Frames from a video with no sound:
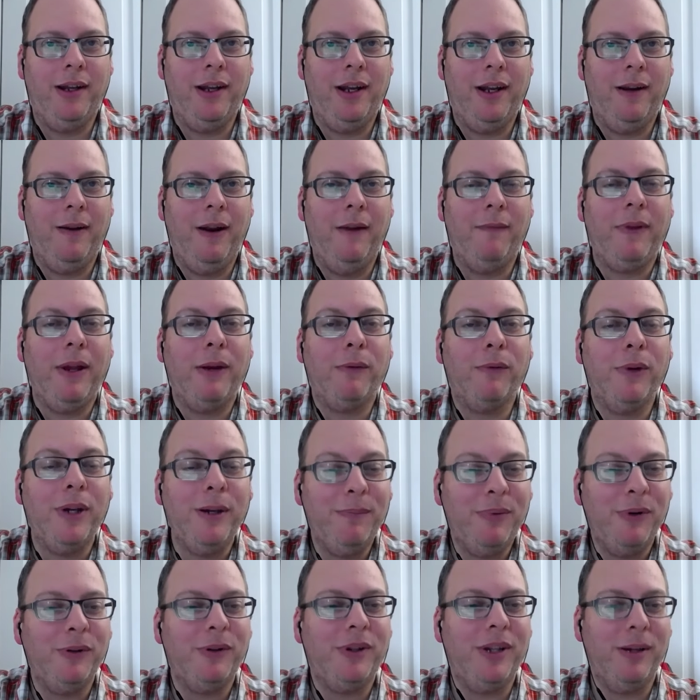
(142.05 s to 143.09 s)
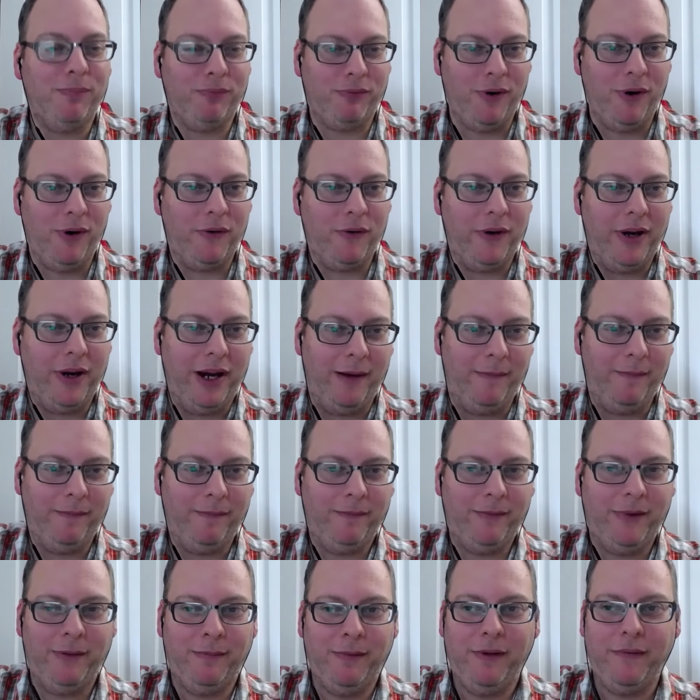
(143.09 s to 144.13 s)
Uh, if they reboot the
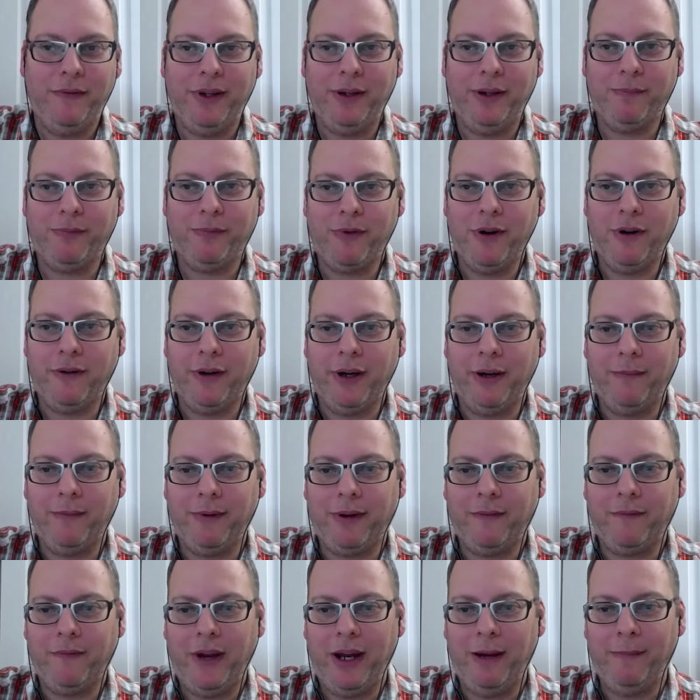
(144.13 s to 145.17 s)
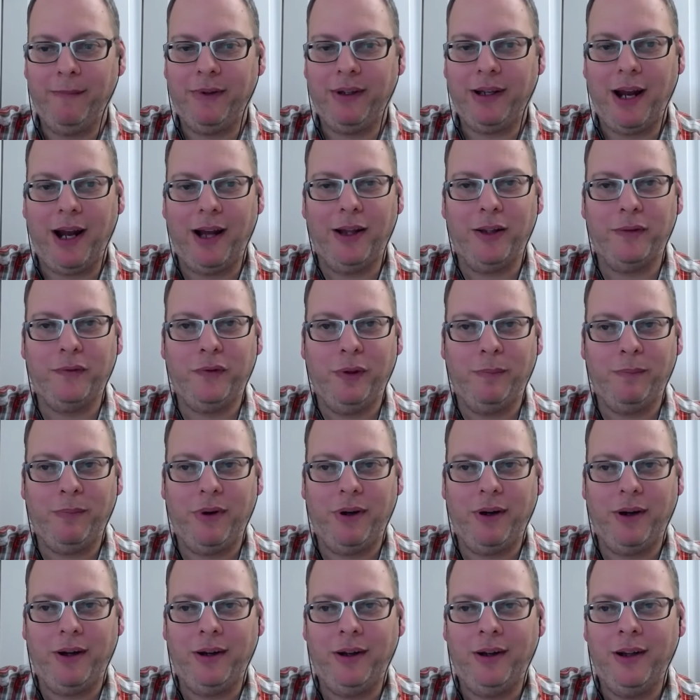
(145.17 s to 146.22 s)
program, the movie, the program, famed college
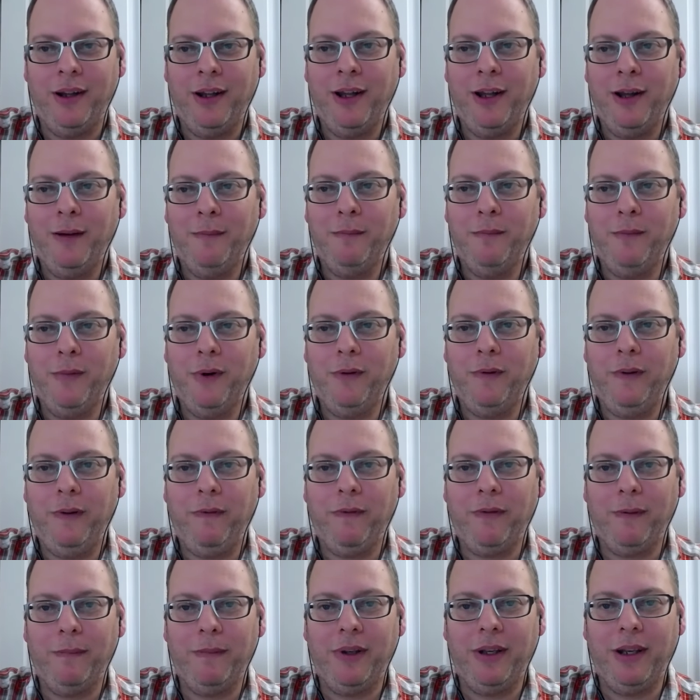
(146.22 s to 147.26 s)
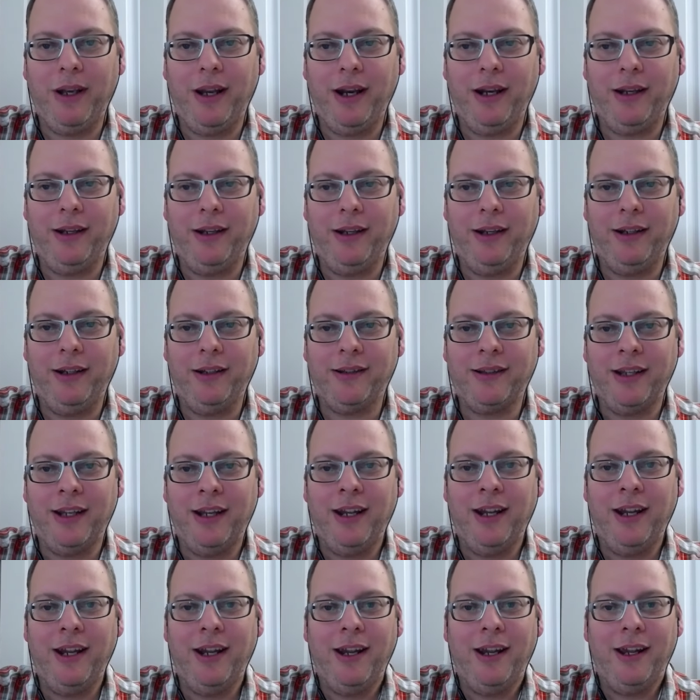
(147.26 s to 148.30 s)
football movie from the 90s,
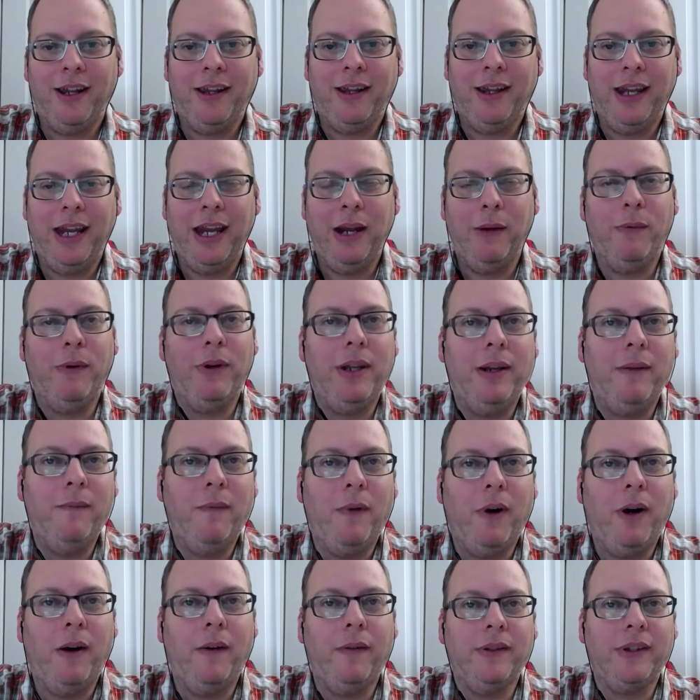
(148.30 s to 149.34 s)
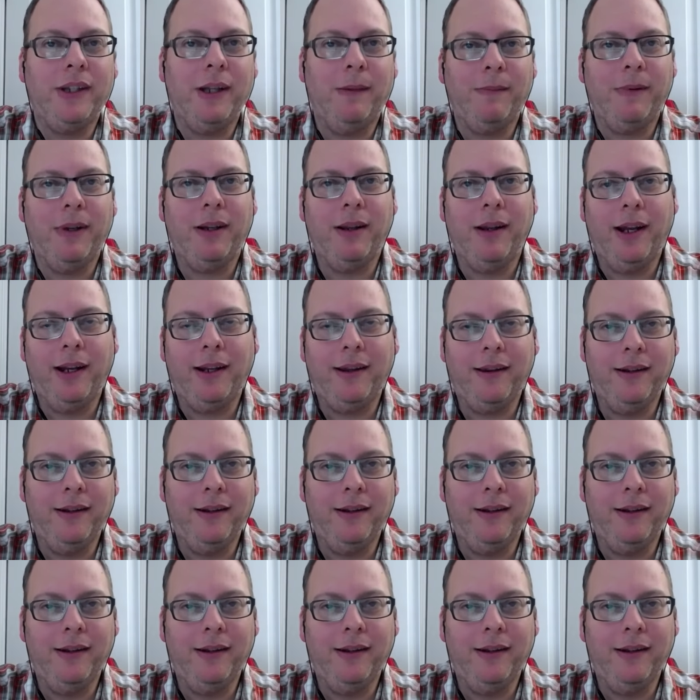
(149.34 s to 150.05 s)
it would involve something like